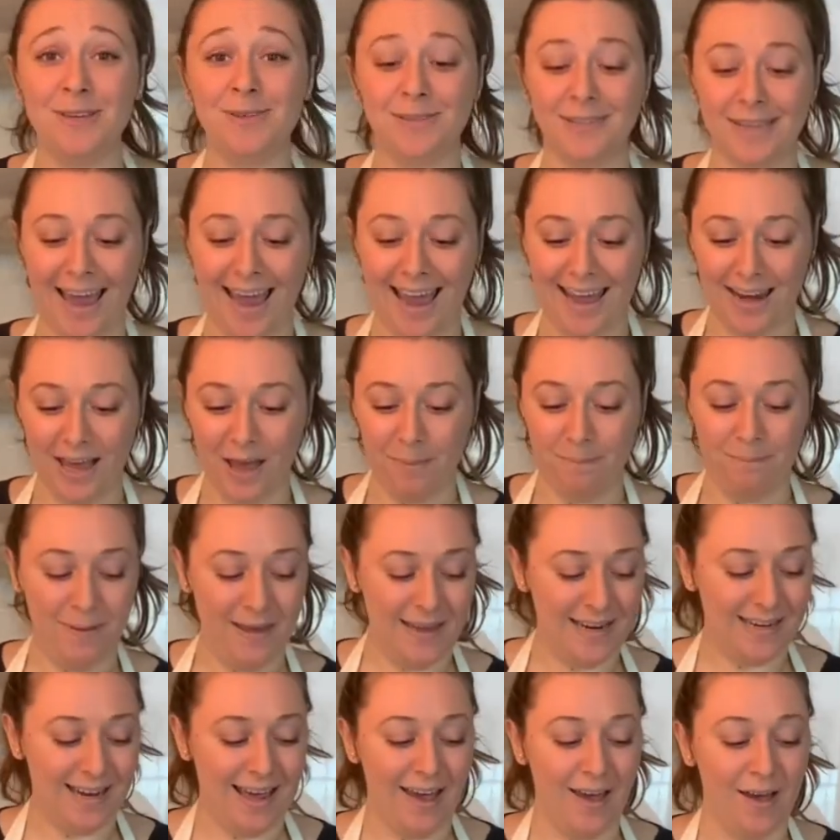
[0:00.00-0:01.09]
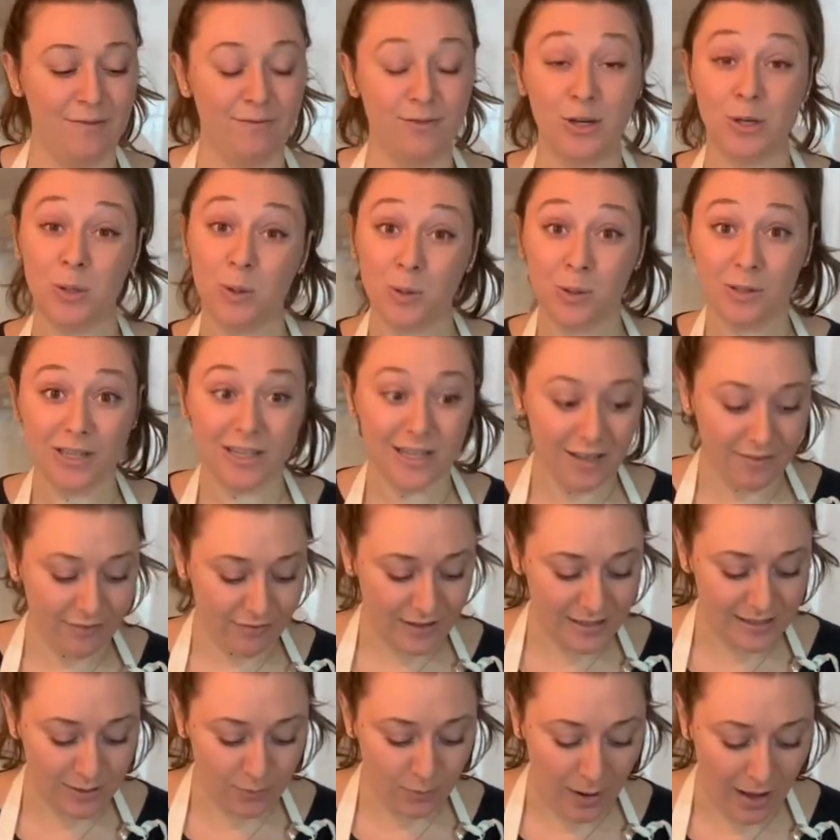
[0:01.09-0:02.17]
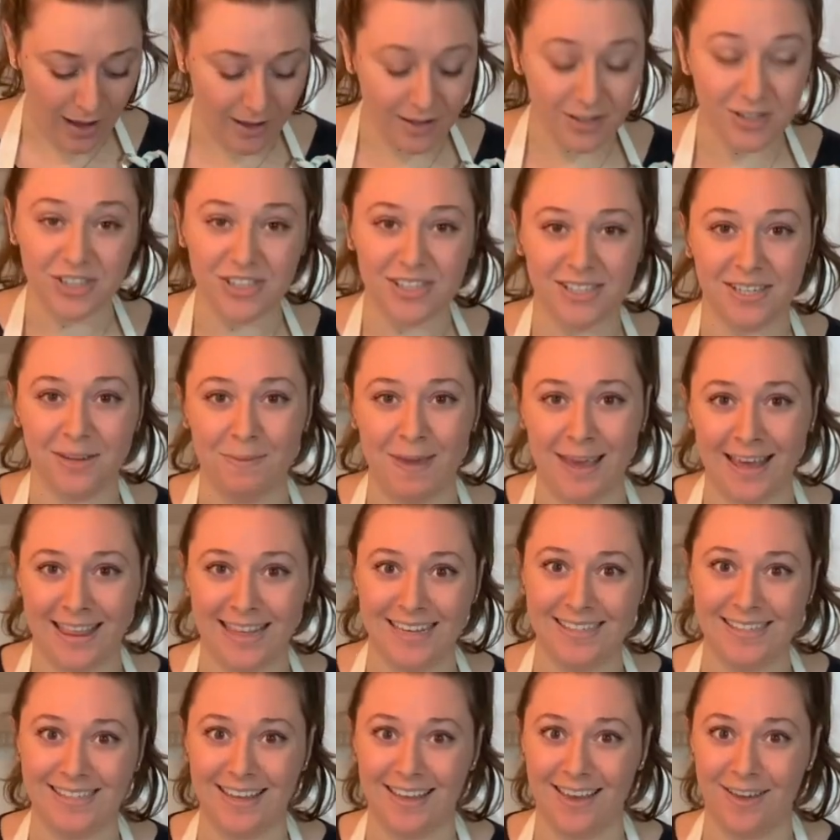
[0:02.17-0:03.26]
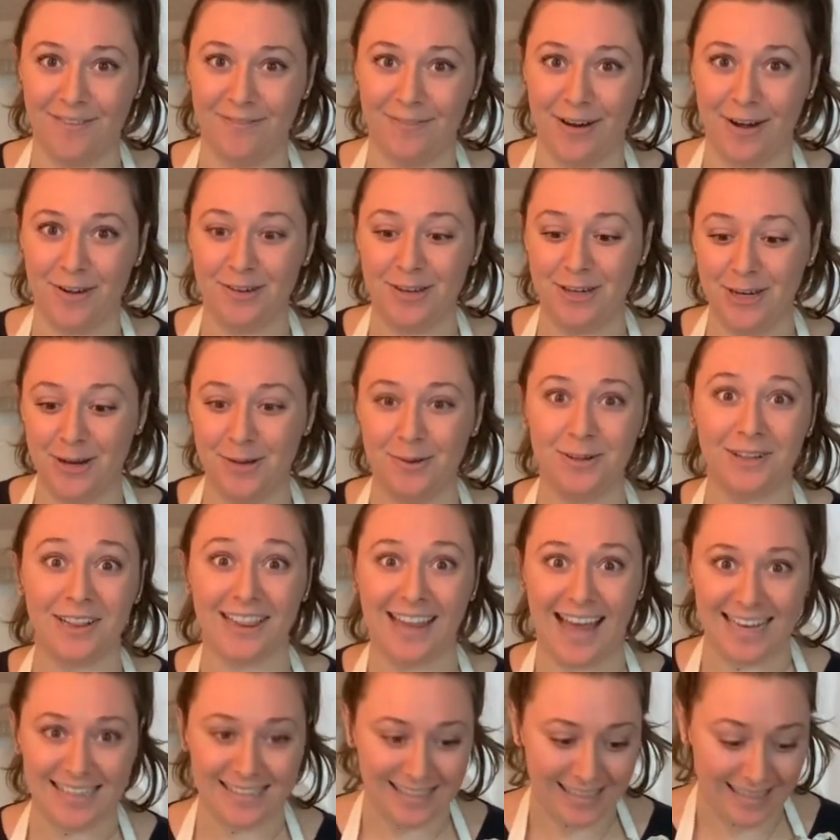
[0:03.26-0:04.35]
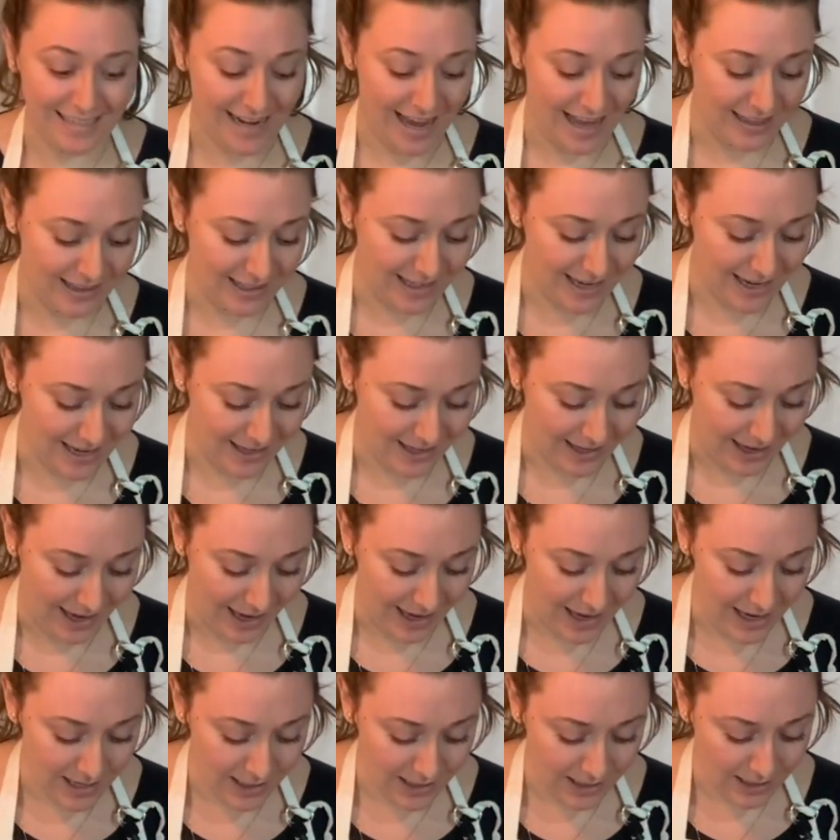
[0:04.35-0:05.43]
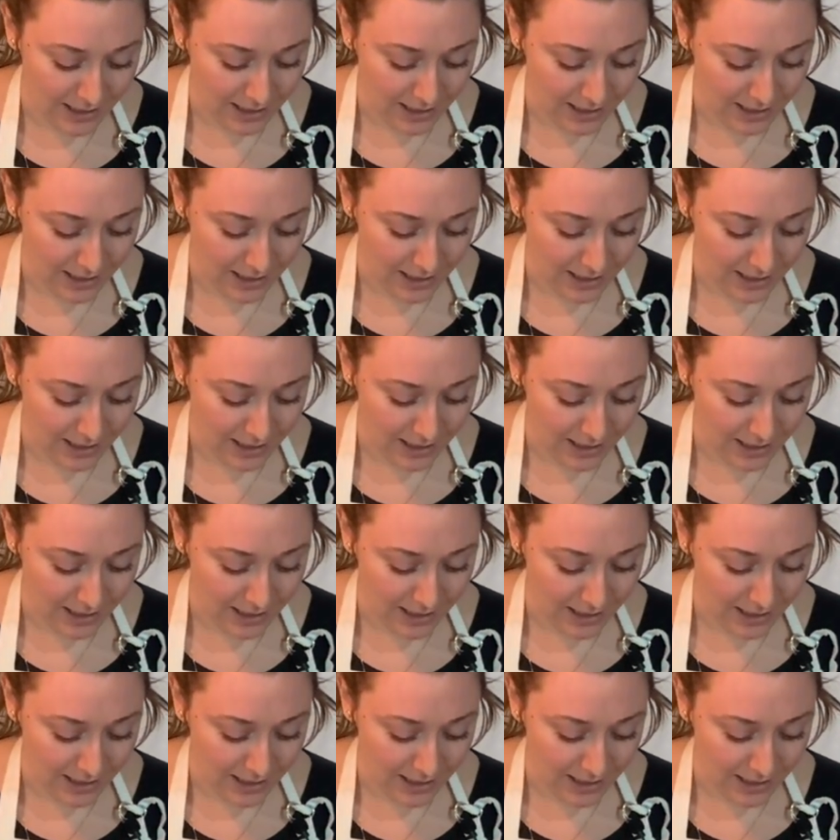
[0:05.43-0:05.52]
to add a bit of gold leaf as well, just to make this a very, classy and elegant cake.